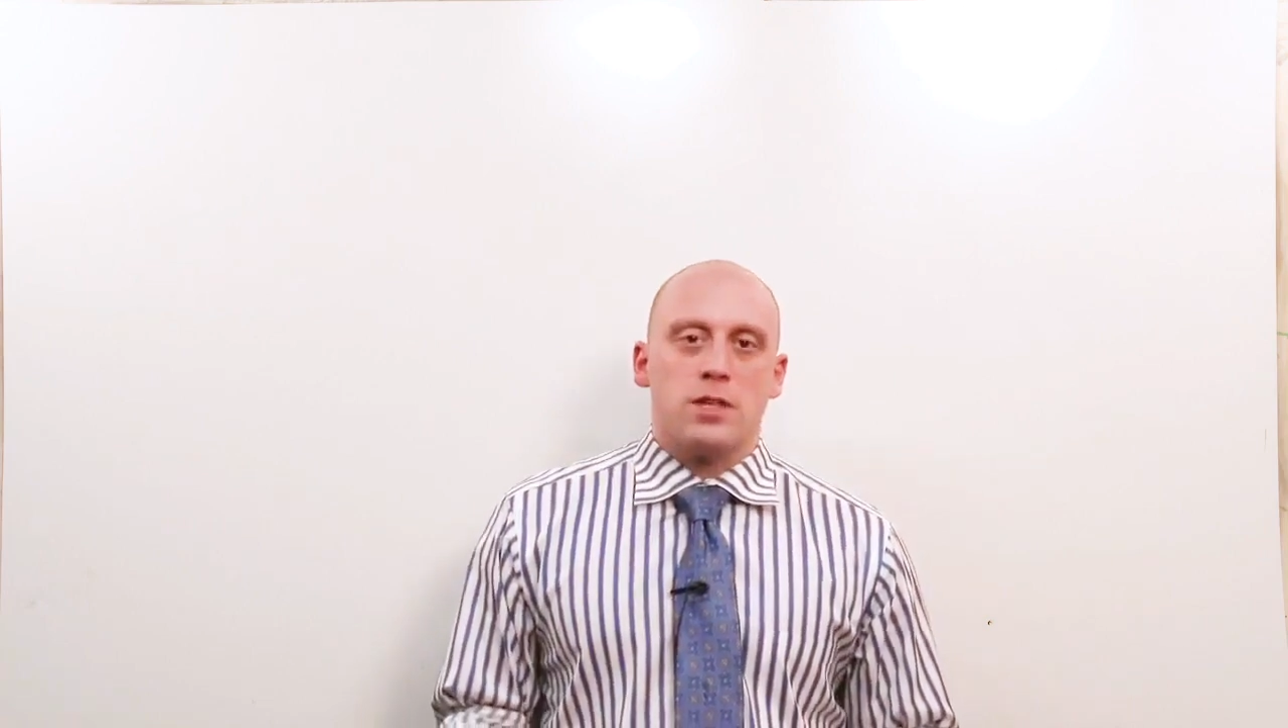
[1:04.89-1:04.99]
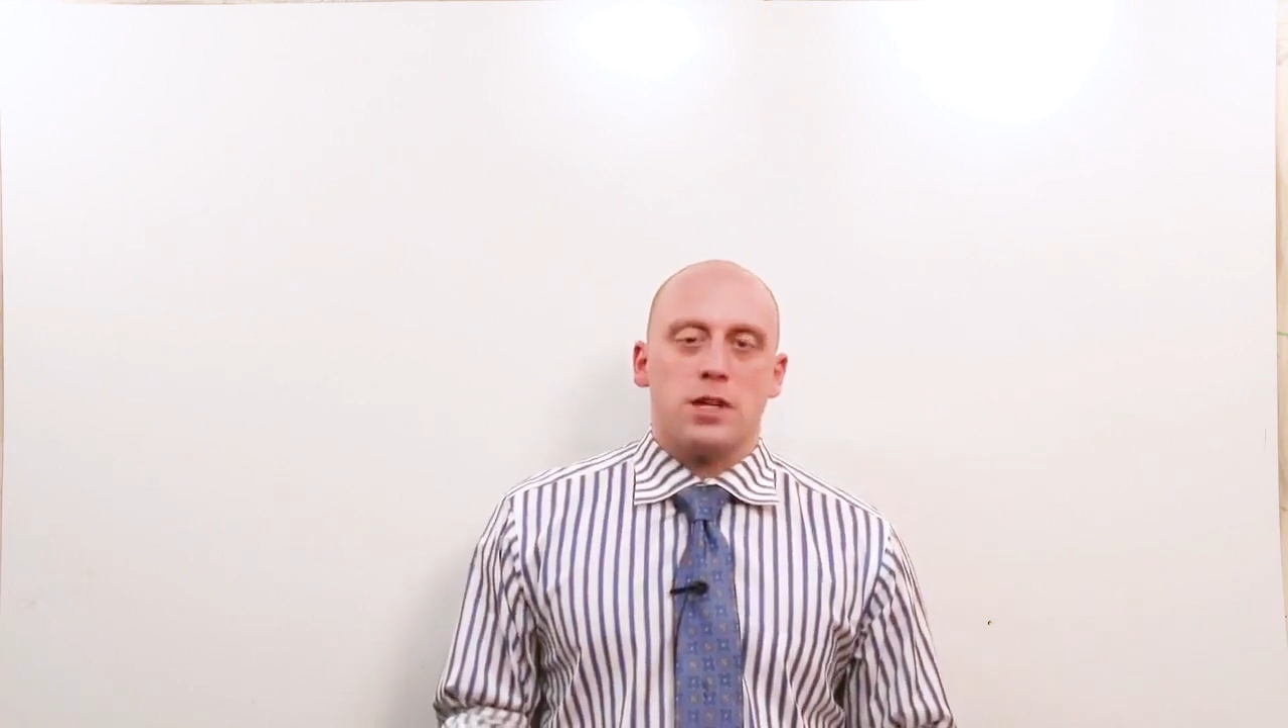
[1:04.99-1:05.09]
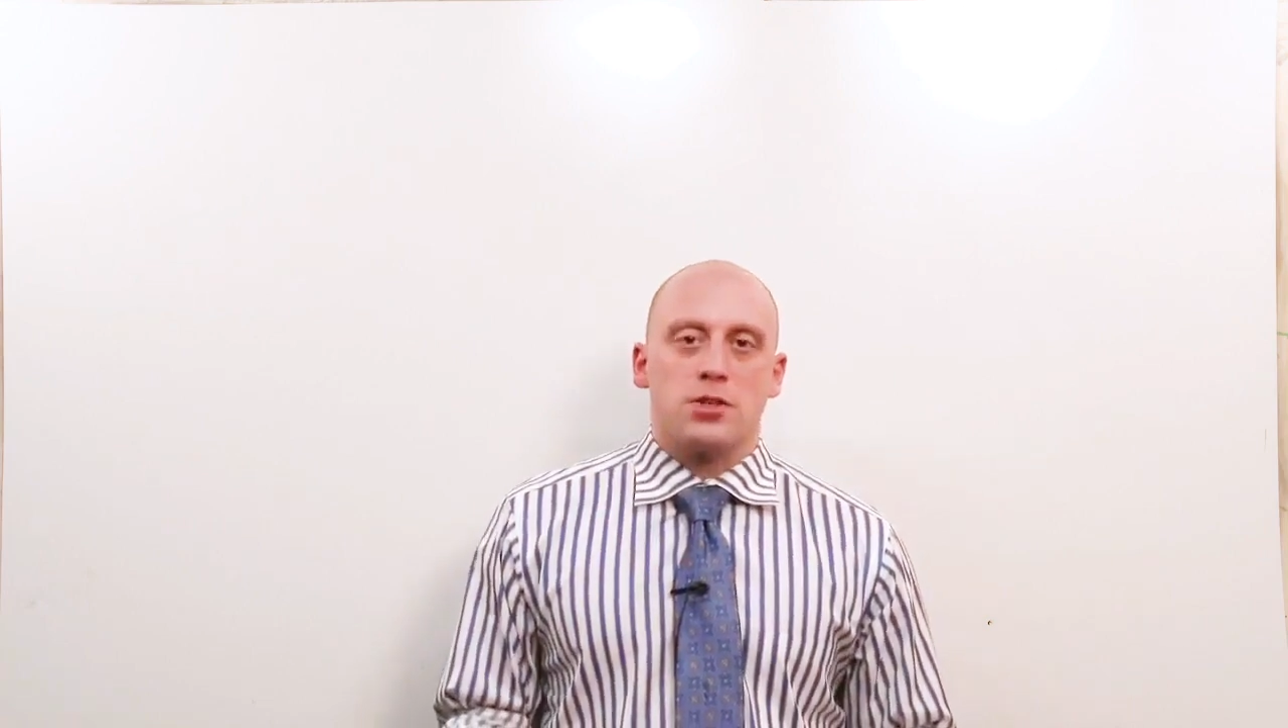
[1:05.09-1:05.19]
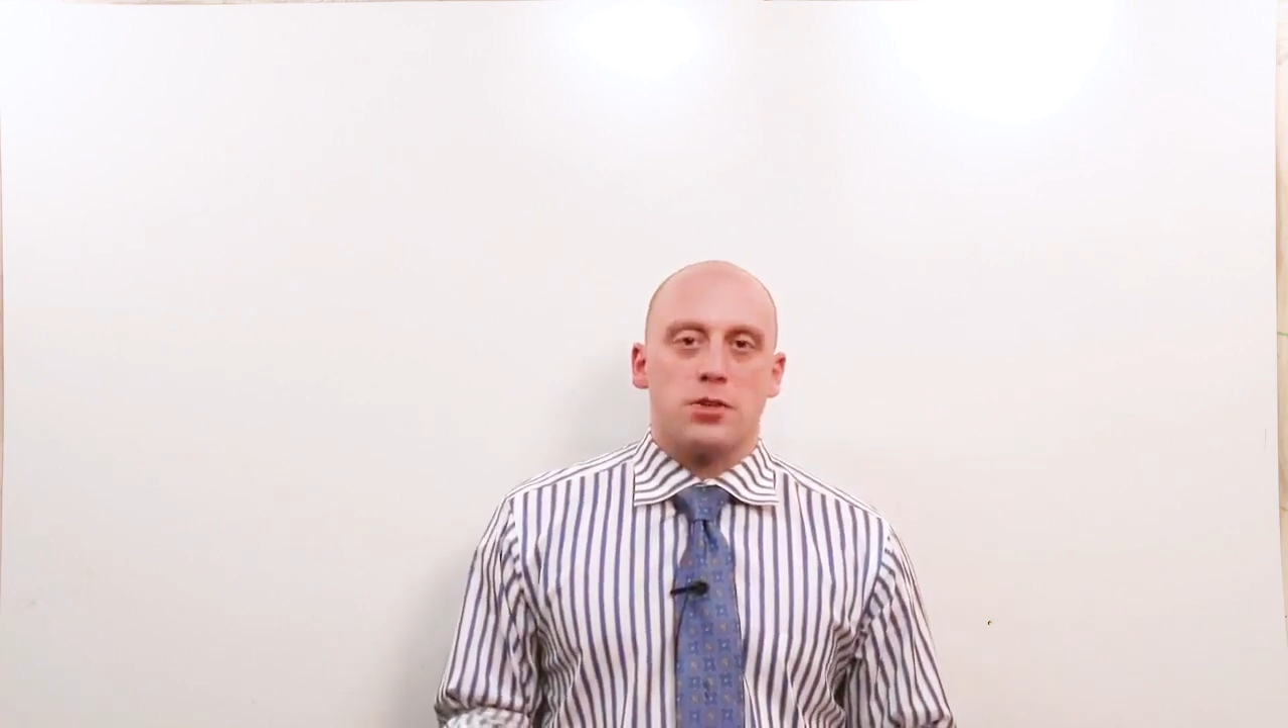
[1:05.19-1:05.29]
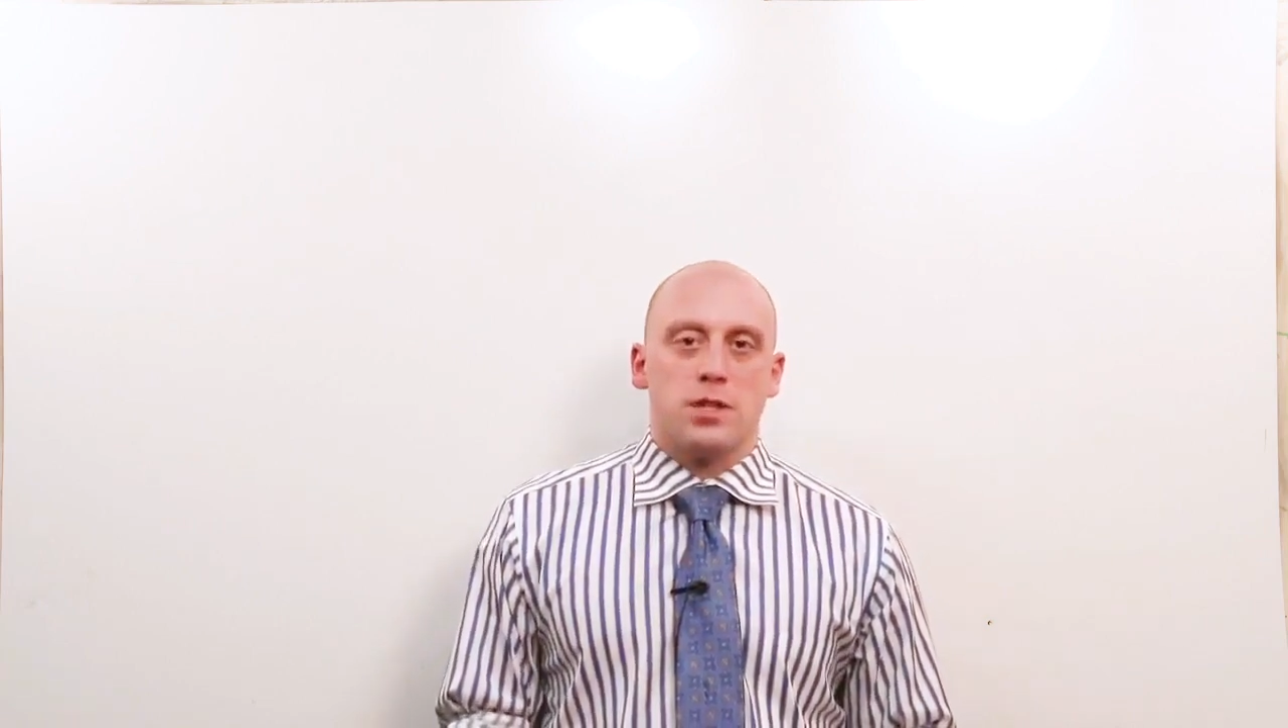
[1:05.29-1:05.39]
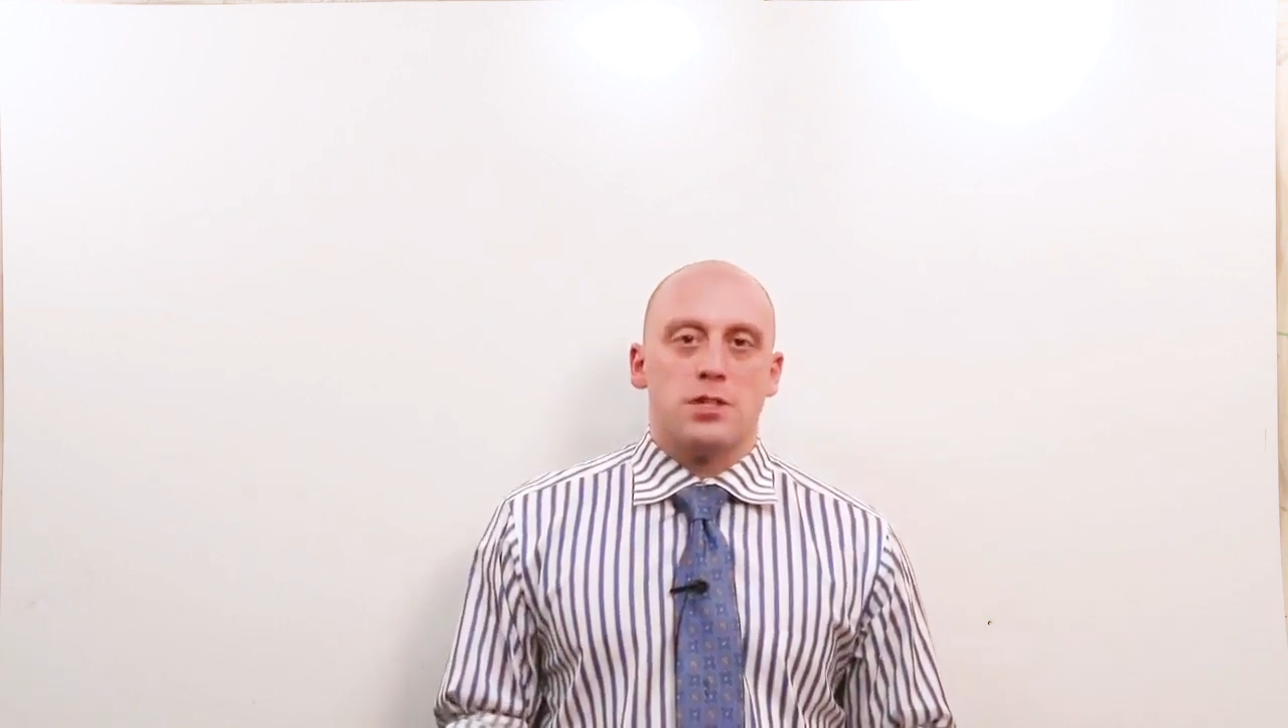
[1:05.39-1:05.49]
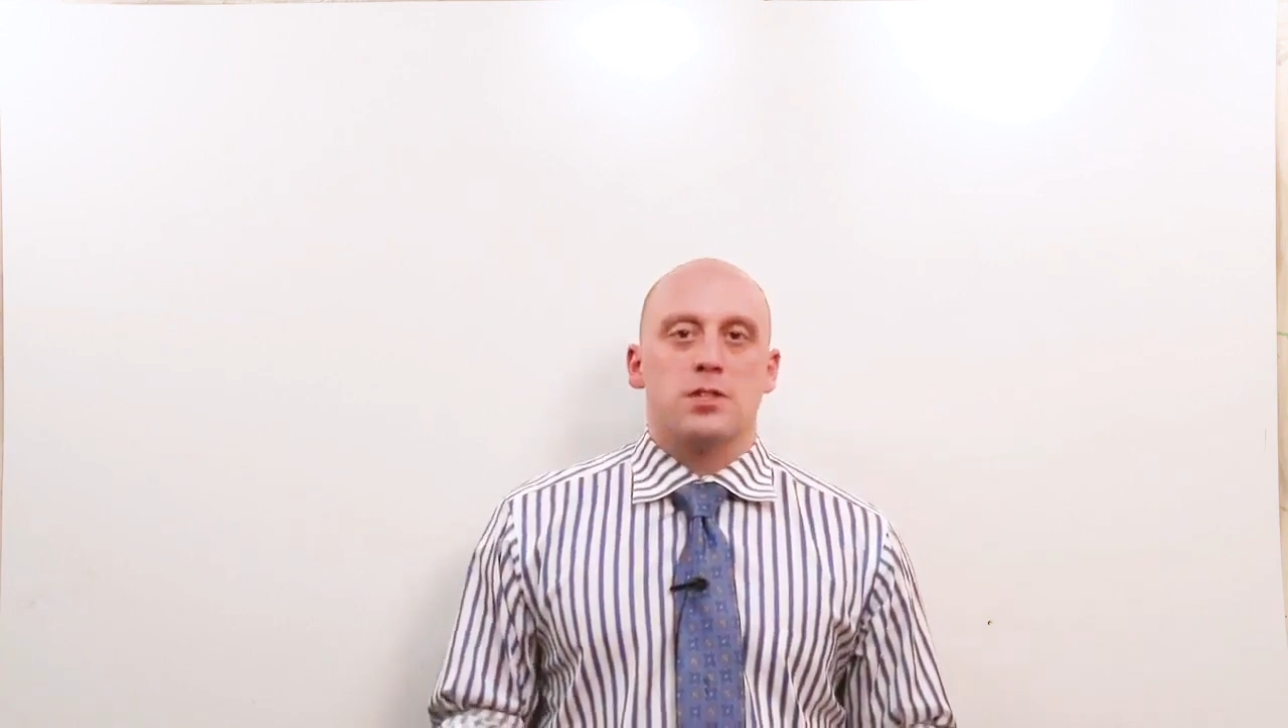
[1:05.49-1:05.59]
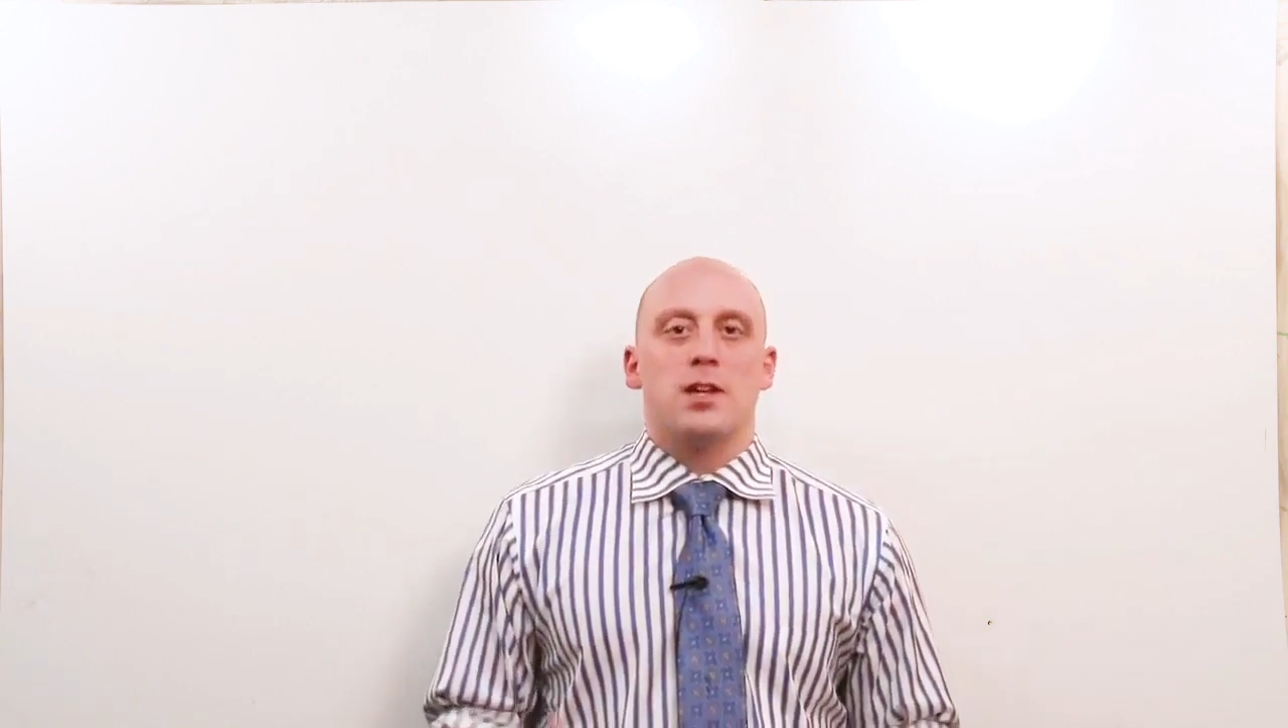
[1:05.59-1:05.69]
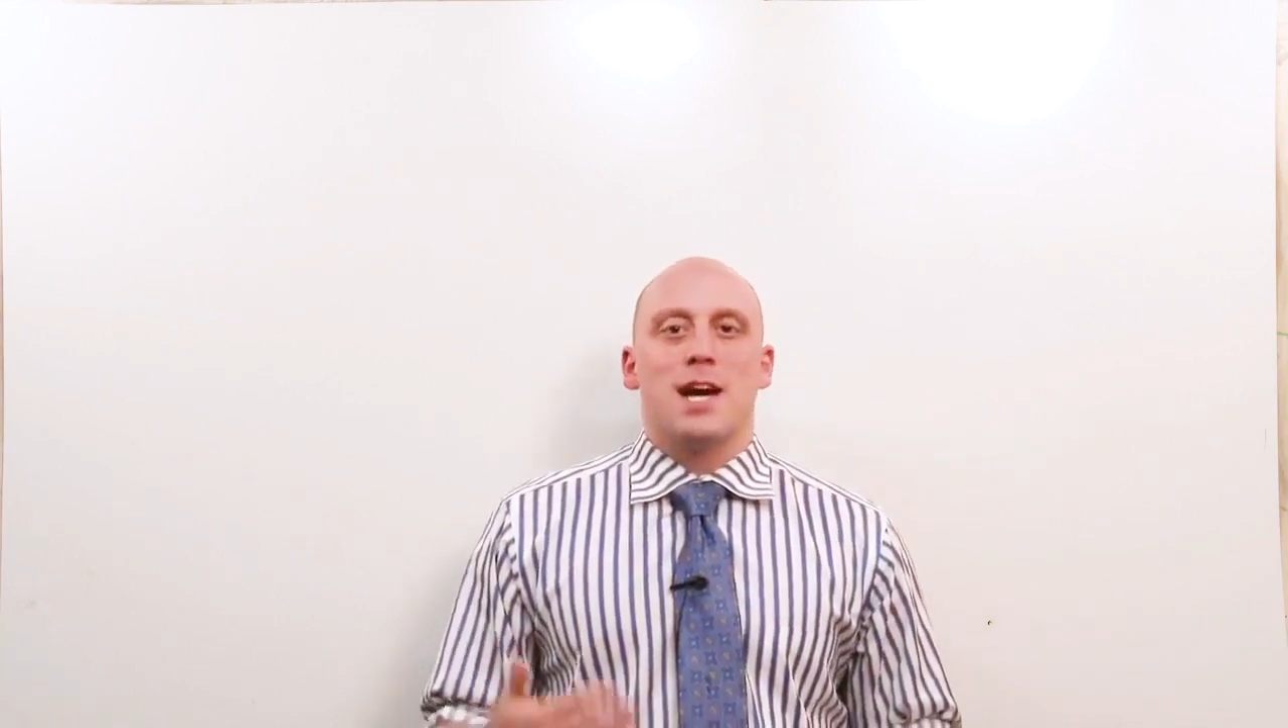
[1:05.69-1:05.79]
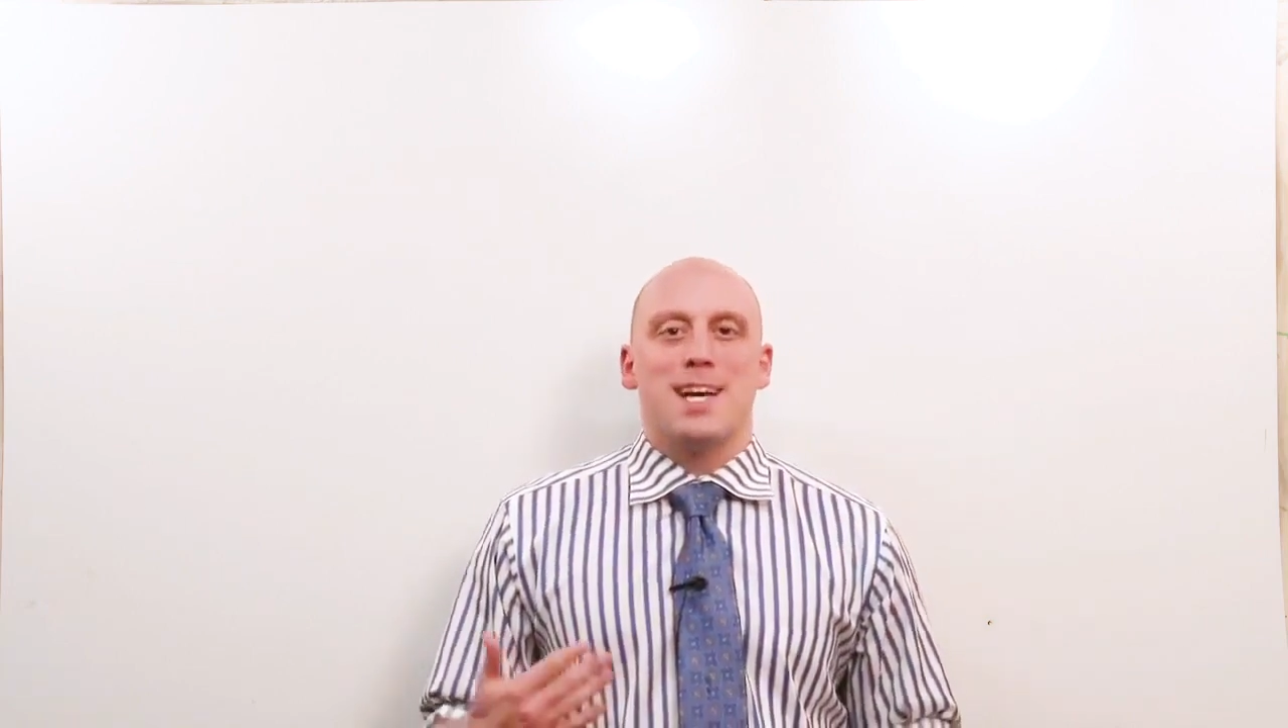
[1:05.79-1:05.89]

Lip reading: lecture is